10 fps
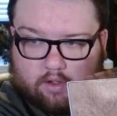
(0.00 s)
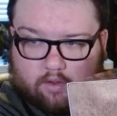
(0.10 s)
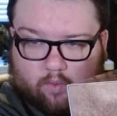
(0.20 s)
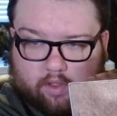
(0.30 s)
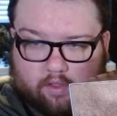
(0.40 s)

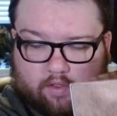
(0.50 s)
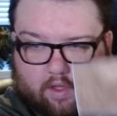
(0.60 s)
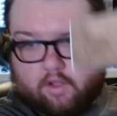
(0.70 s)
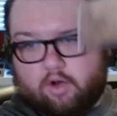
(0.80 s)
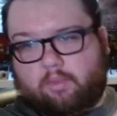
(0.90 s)
with a
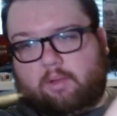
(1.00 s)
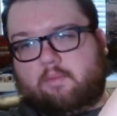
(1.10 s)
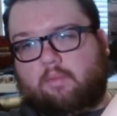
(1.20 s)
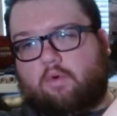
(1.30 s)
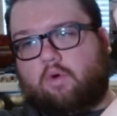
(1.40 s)
little bit
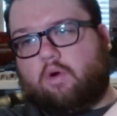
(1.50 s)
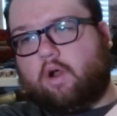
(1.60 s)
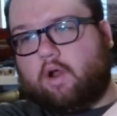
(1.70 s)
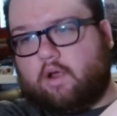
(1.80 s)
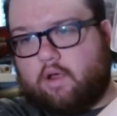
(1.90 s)

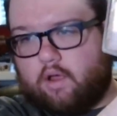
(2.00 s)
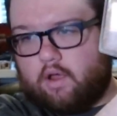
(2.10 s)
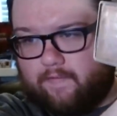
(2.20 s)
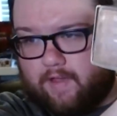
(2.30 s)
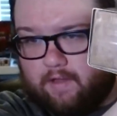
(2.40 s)
more of
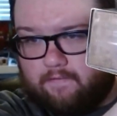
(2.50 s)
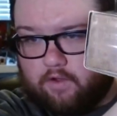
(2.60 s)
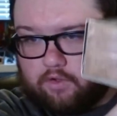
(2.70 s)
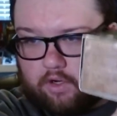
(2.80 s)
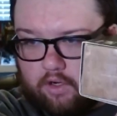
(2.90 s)
a
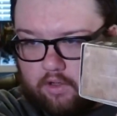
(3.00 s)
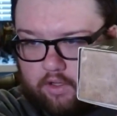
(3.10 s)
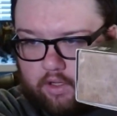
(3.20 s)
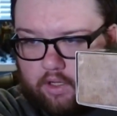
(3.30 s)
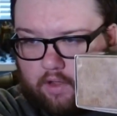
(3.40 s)
filtered
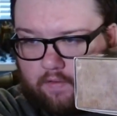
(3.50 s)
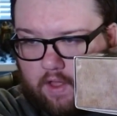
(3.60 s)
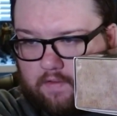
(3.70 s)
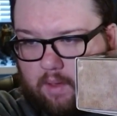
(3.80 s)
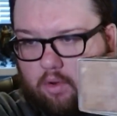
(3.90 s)
look of that
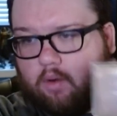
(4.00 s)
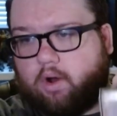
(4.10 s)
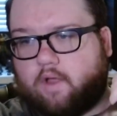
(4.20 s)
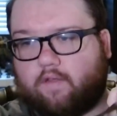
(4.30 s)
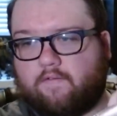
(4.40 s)
same artwork
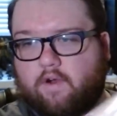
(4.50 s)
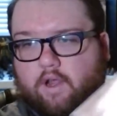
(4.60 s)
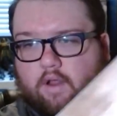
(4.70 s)
on the front.